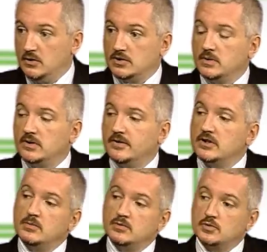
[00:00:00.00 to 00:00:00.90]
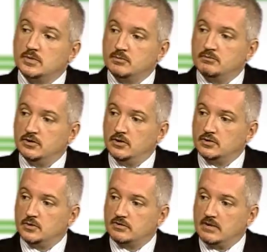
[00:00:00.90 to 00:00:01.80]
So one of the first modules we
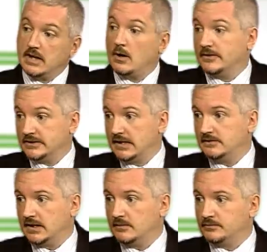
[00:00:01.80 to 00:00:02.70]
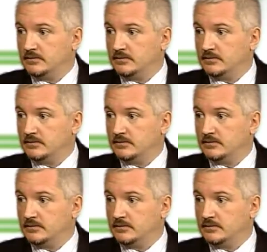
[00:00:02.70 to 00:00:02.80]
produced was around health and safety,